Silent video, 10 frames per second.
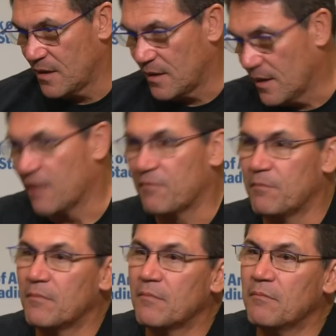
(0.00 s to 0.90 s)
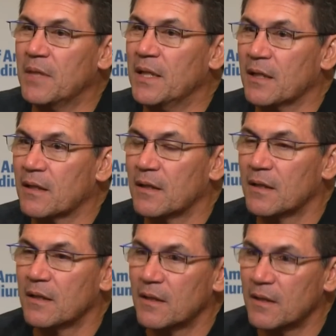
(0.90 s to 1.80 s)
love being
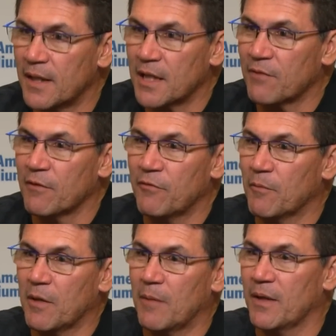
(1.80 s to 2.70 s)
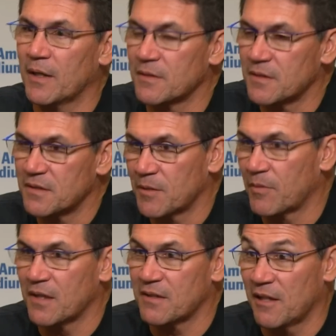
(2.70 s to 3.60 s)
NFL football players, some
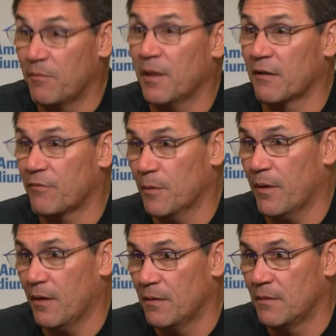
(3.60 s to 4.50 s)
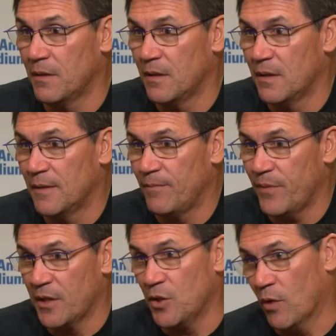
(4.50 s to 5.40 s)
guys love playing football.
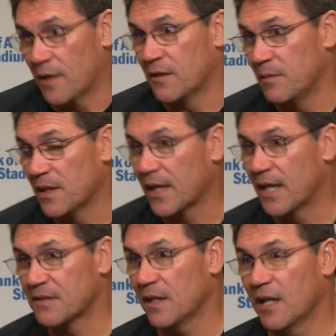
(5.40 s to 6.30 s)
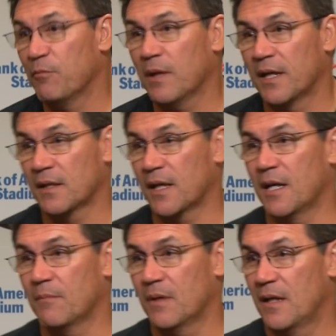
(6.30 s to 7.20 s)
And you want them to be the guys that love playing the
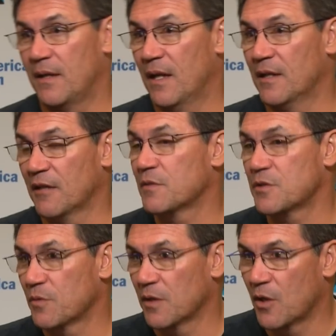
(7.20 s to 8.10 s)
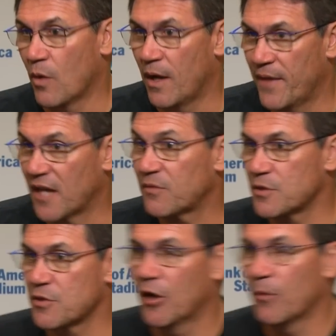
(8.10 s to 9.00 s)
game. And, and that's what you really want. And that's
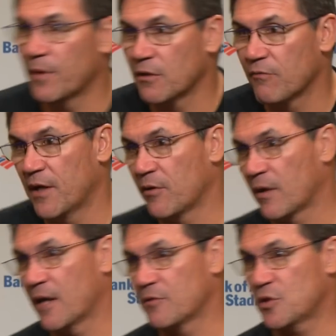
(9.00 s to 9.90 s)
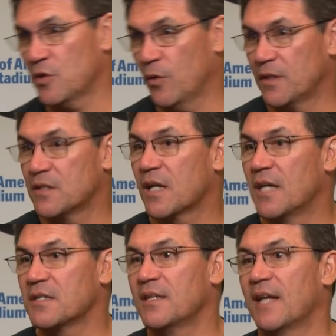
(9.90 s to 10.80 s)
what you're hoping your veteran guys are showing these
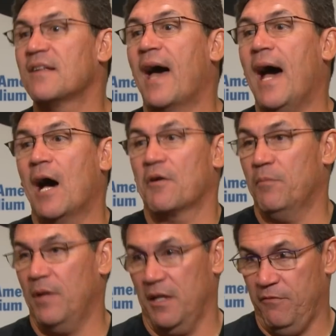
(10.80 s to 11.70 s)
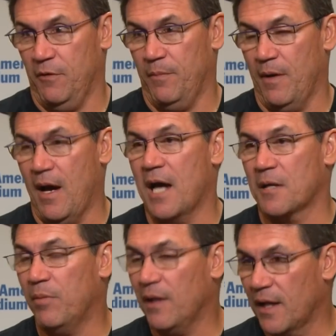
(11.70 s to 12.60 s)
guys. And that's how to play football, how
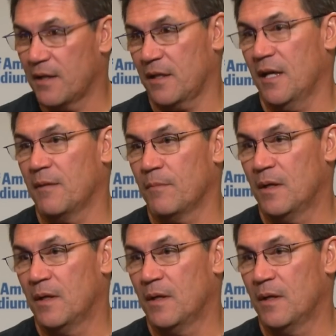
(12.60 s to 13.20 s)
to play the game.